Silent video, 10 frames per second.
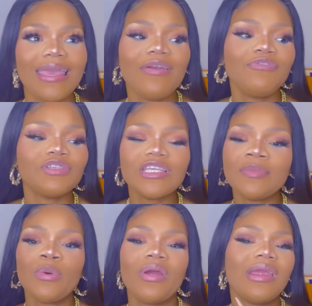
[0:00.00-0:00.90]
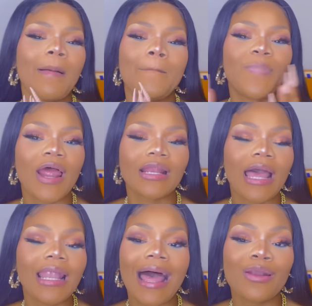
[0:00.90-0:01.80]
If you see me wearing a bright
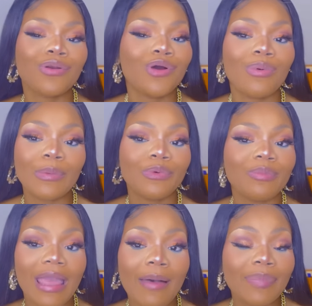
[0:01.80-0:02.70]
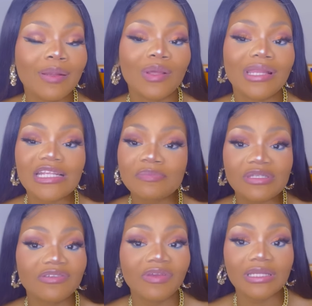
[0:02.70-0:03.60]
color, I don't know what will be happening on that
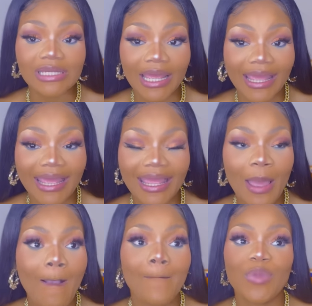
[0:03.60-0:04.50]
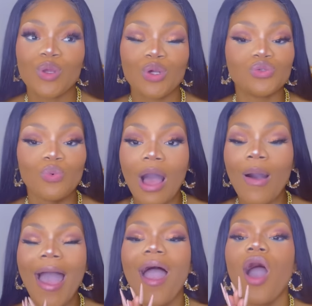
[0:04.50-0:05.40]
specific day, because wow,
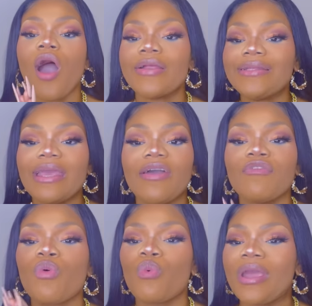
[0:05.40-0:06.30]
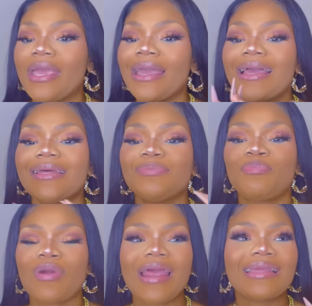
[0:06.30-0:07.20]
I hardly ever wear
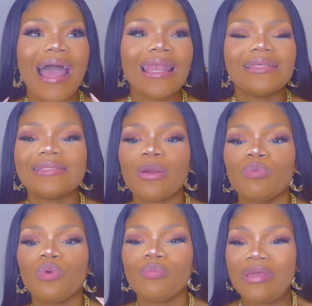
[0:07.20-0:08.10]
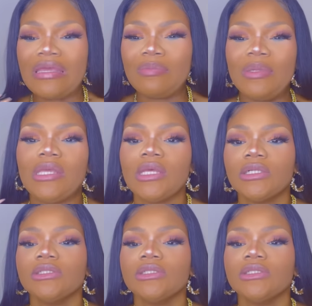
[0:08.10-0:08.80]
bright colors that will make me,